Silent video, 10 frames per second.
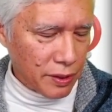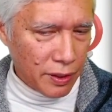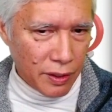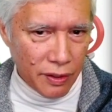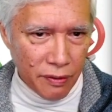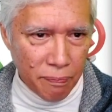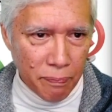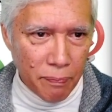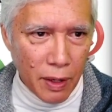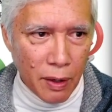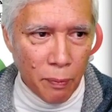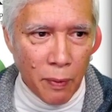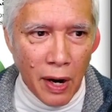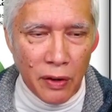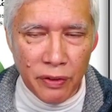
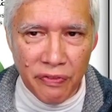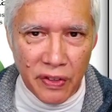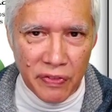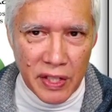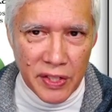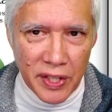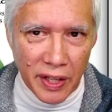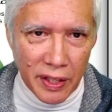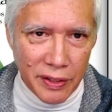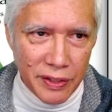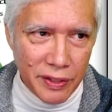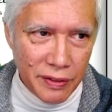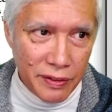around 50 seconds.